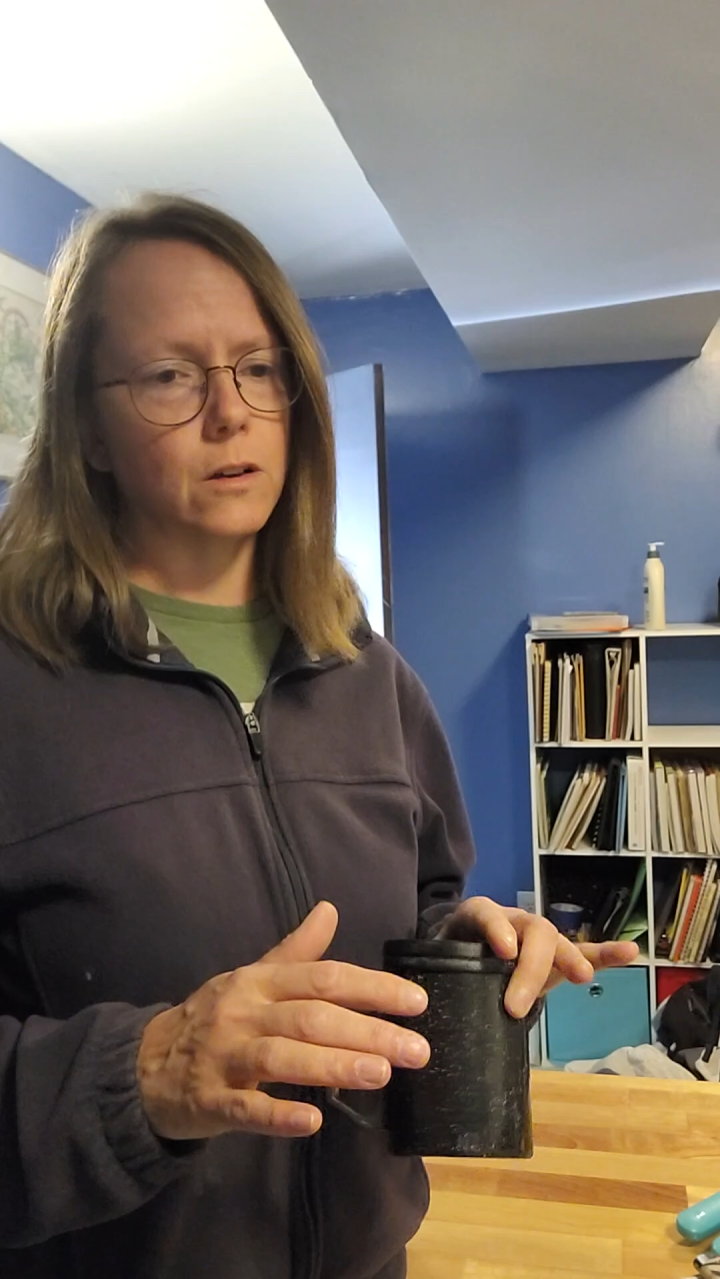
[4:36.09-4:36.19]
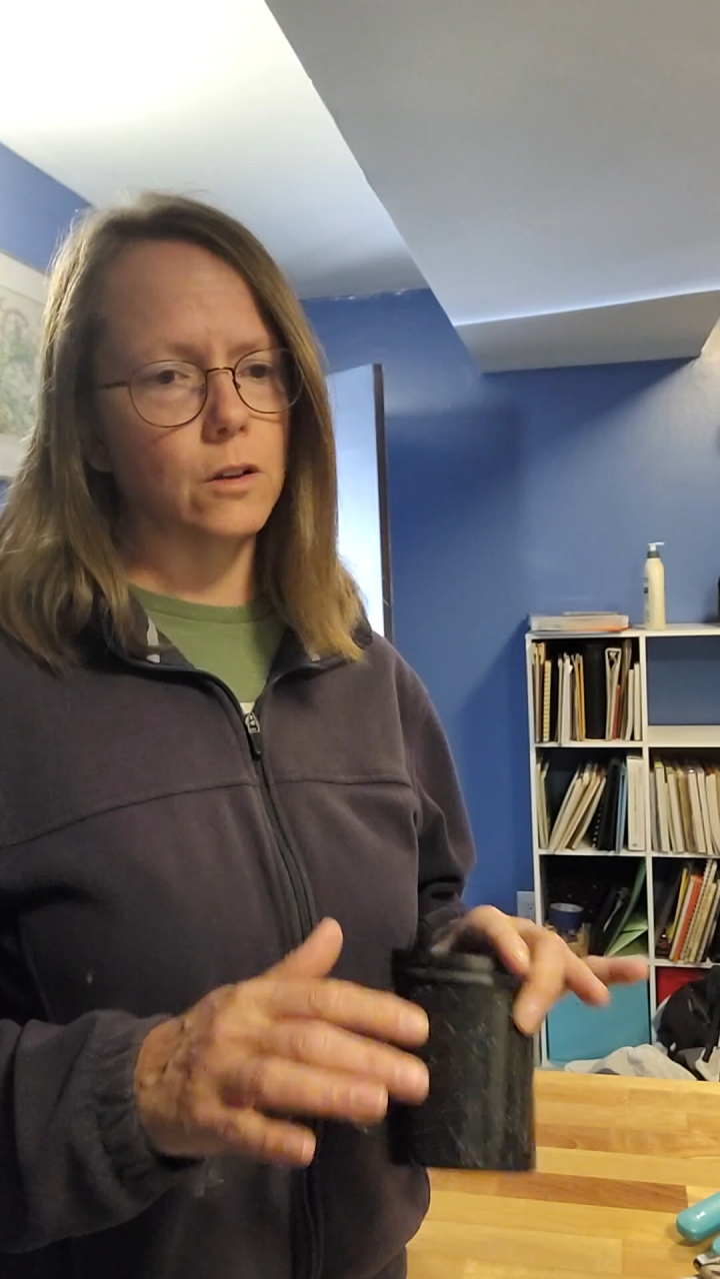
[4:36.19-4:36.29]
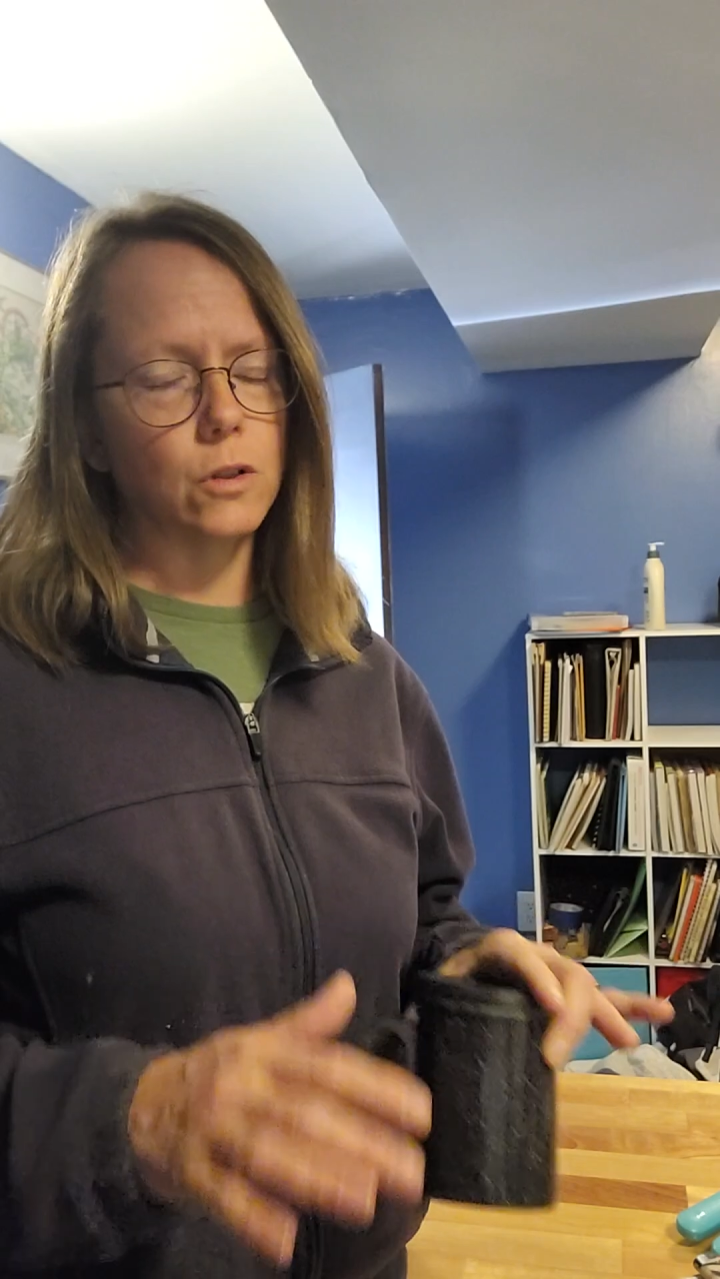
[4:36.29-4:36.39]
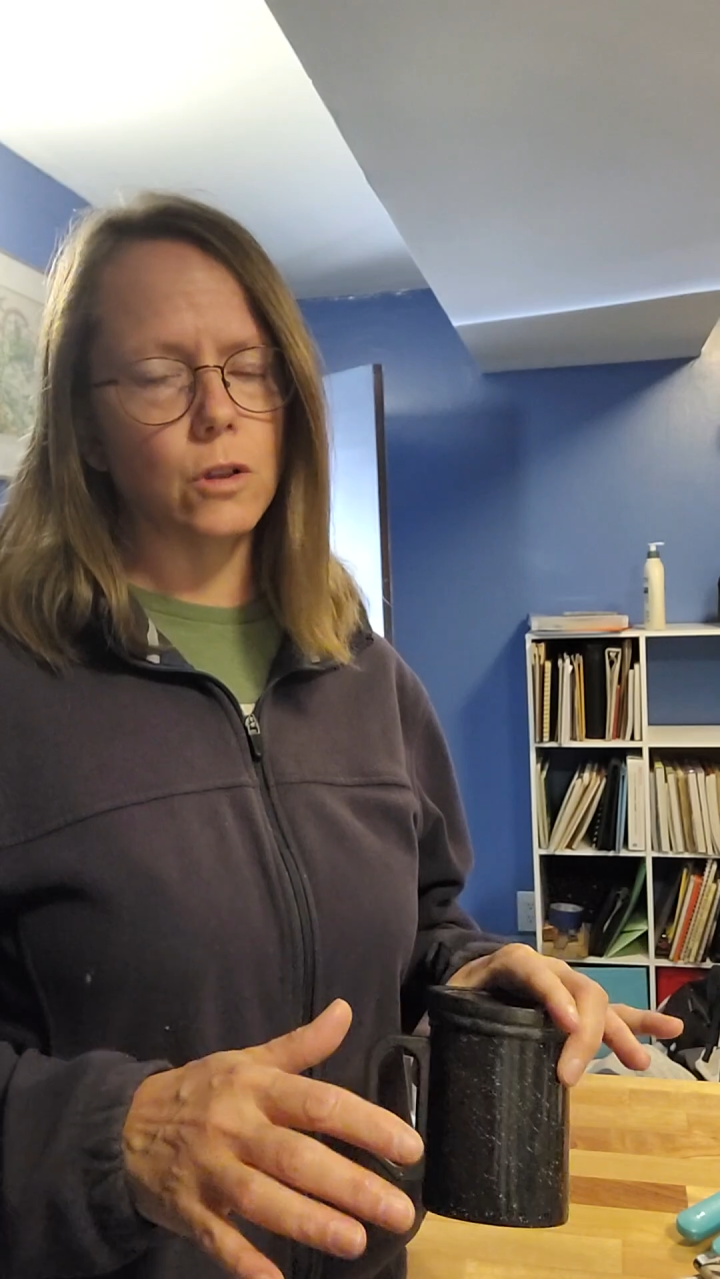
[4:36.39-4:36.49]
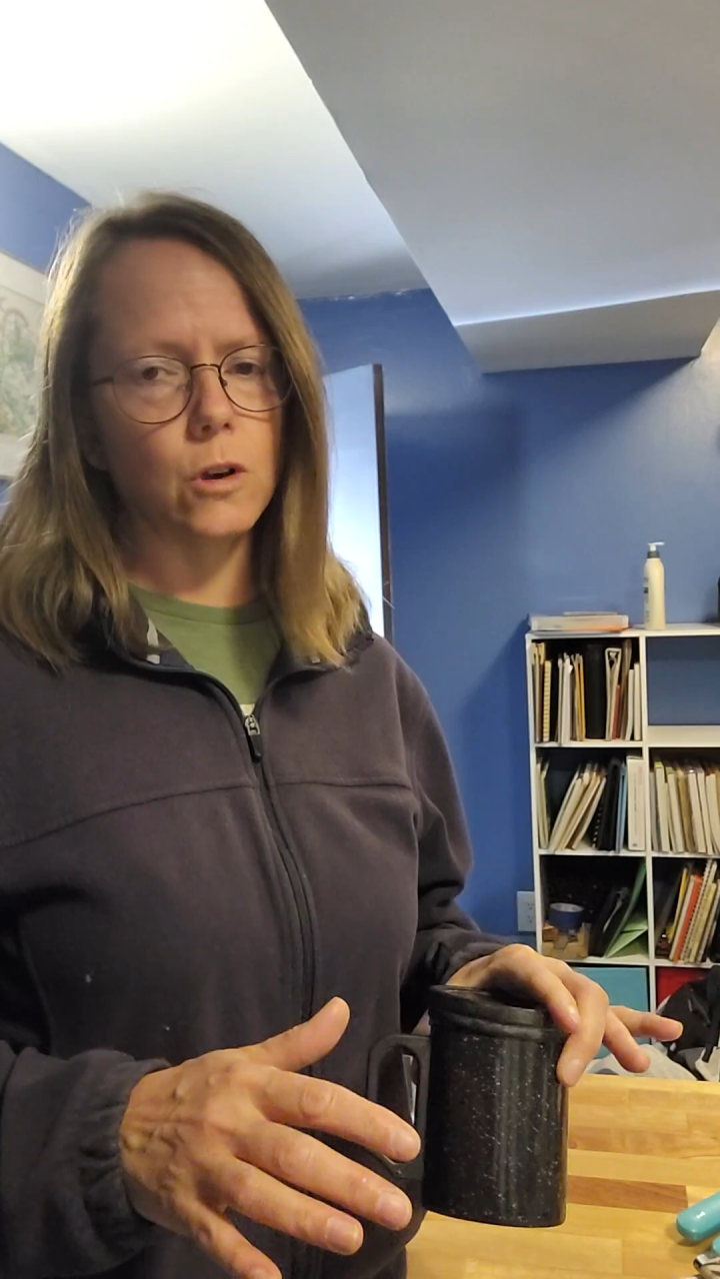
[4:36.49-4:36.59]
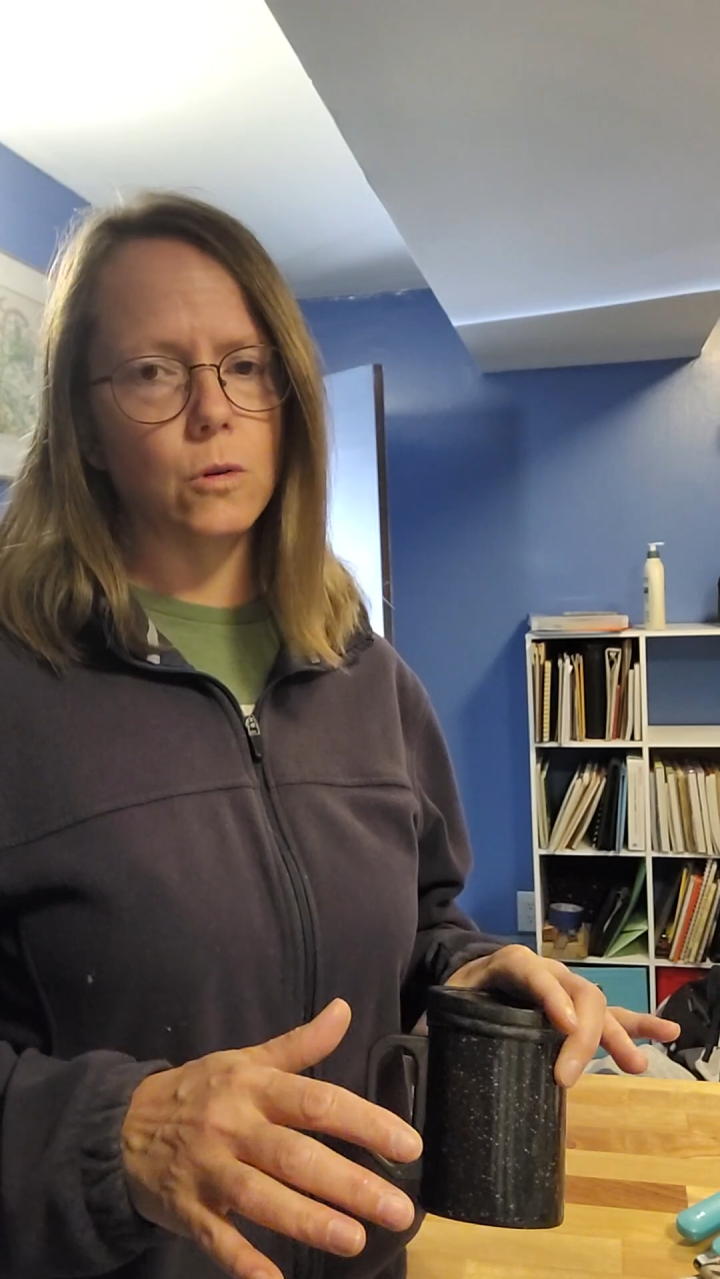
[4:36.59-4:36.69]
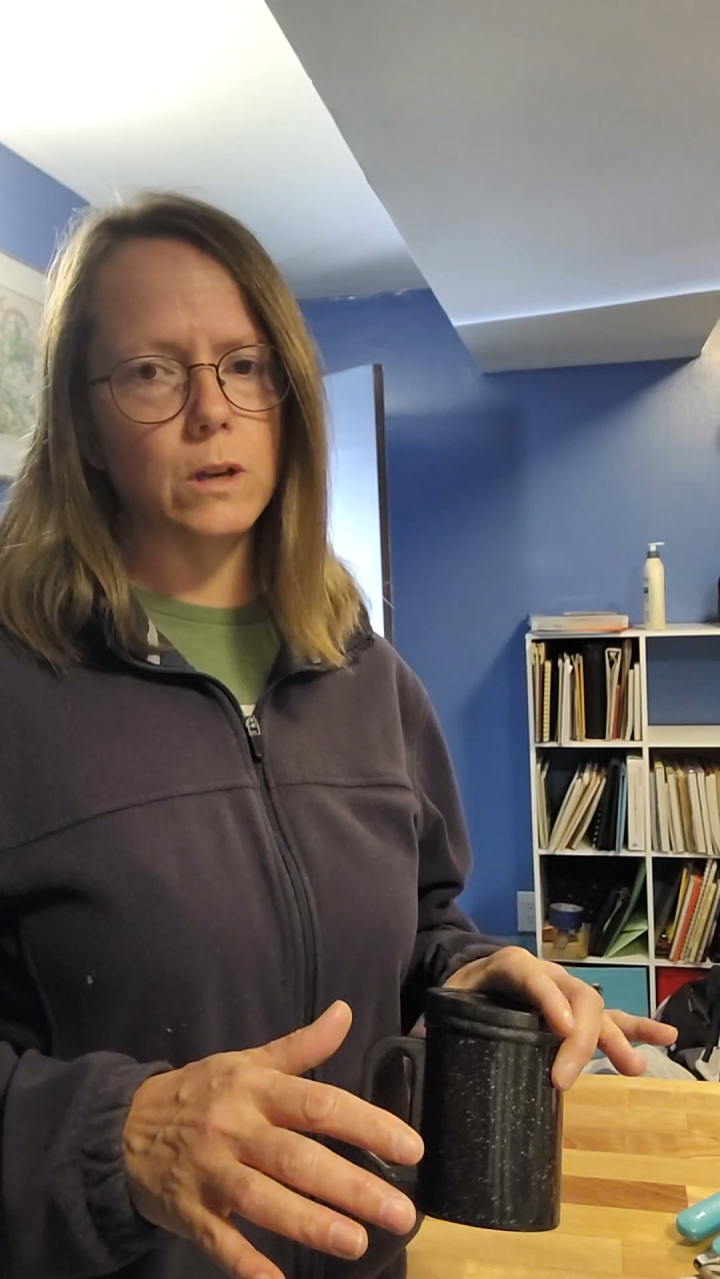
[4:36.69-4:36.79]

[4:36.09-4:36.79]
low